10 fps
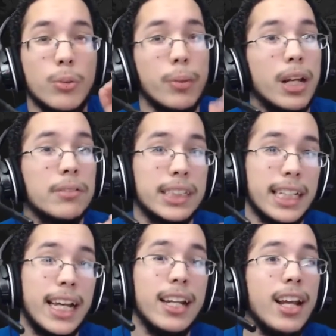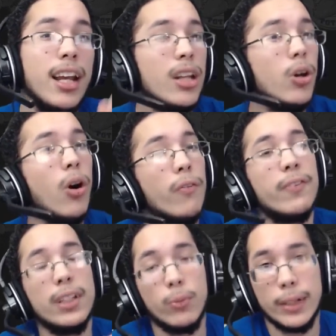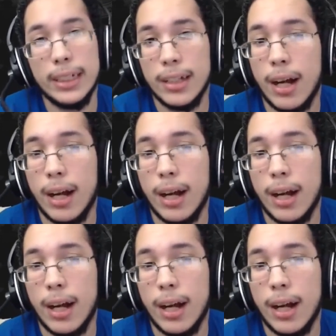the playoffs again and hopefully win.